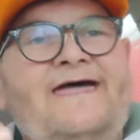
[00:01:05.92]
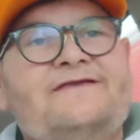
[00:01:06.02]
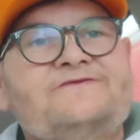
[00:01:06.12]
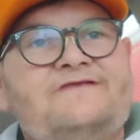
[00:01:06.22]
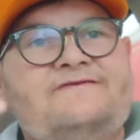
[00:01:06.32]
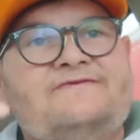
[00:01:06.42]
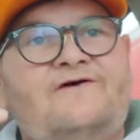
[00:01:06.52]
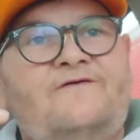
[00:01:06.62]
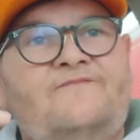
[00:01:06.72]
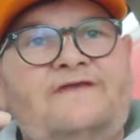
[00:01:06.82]
I actually
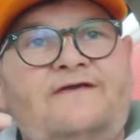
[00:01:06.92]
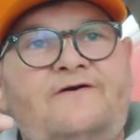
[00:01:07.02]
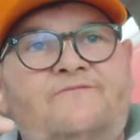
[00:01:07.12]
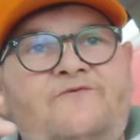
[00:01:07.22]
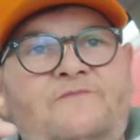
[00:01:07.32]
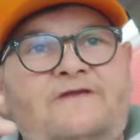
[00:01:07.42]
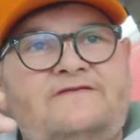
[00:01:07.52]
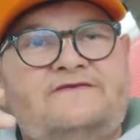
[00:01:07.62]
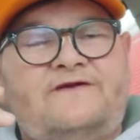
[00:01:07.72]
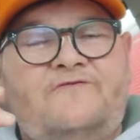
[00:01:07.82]
saw a video a few
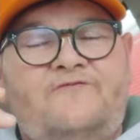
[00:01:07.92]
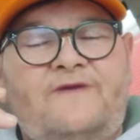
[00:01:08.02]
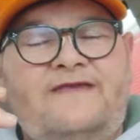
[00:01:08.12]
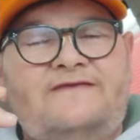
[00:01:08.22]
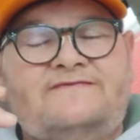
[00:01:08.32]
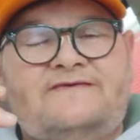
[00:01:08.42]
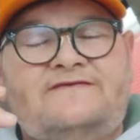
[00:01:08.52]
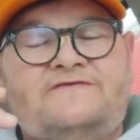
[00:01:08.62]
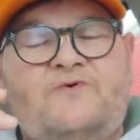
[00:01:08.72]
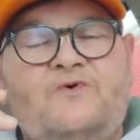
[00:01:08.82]
minutes ago from A to Z
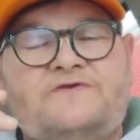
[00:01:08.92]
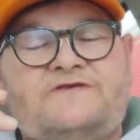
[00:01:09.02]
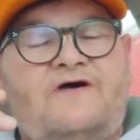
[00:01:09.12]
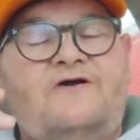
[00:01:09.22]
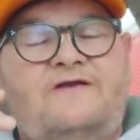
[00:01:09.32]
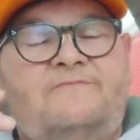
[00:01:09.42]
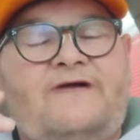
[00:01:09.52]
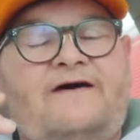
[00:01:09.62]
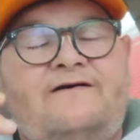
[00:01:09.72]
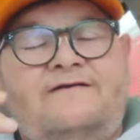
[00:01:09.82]
Sports talking
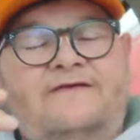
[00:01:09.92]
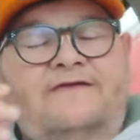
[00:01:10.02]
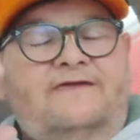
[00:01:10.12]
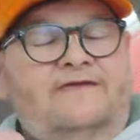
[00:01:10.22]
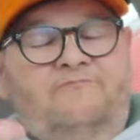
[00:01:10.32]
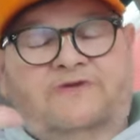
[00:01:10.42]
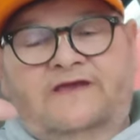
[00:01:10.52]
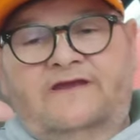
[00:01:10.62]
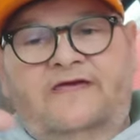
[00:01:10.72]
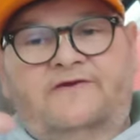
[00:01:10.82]
about, in
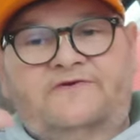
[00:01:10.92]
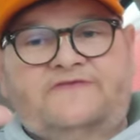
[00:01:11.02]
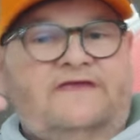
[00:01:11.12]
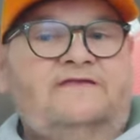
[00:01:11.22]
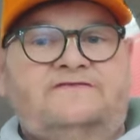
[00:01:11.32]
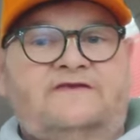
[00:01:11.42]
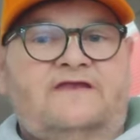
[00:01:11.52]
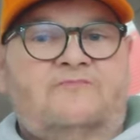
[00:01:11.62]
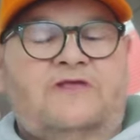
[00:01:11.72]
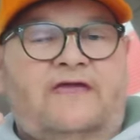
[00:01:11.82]
big letters, the
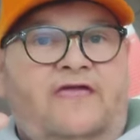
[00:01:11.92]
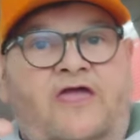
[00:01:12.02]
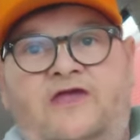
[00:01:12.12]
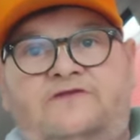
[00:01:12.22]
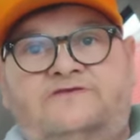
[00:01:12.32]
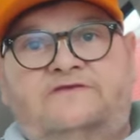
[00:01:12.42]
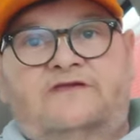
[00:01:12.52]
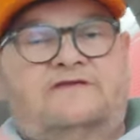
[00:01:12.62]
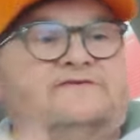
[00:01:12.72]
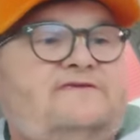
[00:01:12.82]
NCAA hates
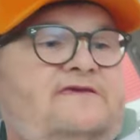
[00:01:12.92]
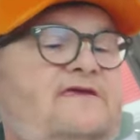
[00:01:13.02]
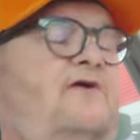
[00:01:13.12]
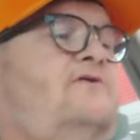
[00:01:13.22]
Tennessee.